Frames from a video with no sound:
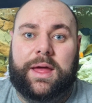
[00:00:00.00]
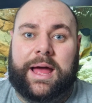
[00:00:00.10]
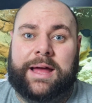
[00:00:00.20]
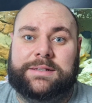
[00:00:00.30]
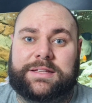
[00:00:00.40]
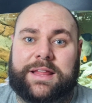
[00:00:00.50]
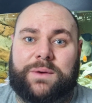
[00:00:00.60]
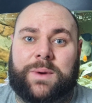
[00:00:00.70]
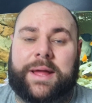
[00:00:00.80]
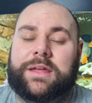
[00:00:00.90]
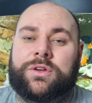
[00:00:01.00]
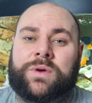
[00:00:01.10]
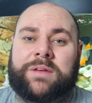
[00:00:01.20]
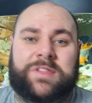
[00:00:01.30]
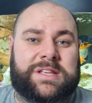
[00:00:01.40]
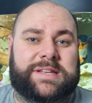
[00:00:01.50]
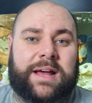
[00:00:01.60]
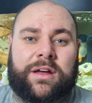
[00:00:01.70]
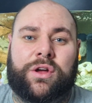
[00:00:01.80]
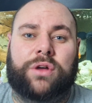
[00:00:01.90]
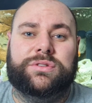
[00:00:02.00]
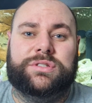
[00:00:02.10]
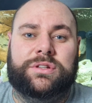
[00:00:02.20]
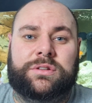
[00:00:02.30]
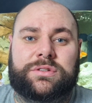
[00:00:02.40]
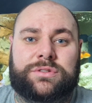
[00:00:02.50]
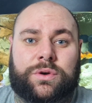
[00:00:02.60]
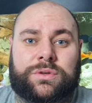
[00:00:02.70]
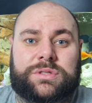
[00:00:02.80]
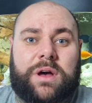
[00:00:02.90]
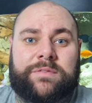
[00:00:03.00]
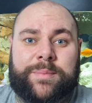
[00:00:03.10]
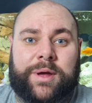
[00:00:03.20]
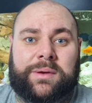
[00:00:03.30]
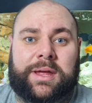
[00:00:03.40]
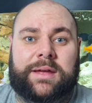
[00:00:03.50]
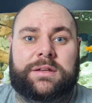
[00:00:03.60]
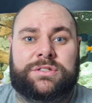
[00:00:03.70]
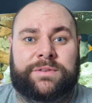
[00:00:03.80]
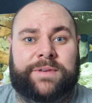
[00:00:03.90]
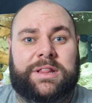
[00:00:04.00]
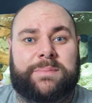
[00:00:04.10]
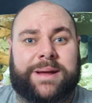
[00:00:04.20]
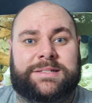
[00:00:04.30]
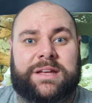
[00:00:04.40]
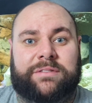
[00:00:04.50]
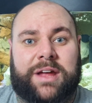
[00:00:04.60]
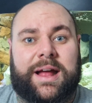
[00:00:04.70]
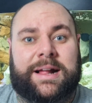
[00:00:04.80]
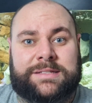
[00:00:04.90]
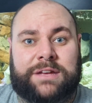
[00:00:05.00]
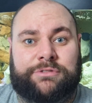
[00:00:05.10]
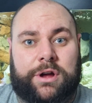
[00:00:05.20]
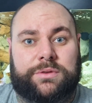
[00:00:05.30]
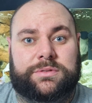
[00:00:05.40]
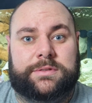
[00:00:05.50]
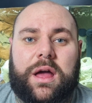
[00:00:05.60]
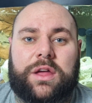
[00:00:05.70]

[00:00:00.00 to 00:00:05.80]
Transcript: And that way you're giving the tank a constant source of ammonia to feed the bacteria as it grows.